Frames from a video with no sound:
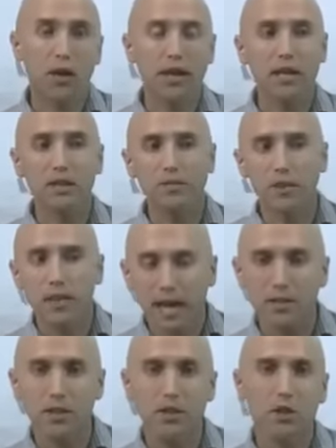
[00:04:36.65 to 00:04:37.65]
And as for
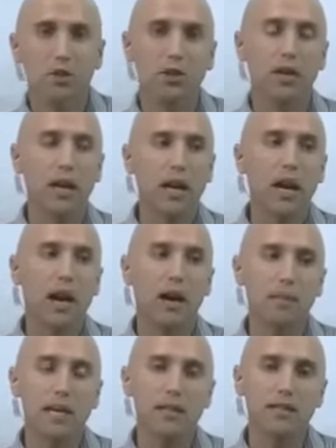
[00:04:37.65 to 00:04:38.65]
Yatsenyuk,
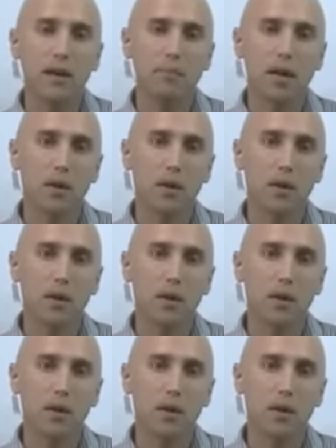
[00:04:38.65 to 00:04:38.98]
he's coming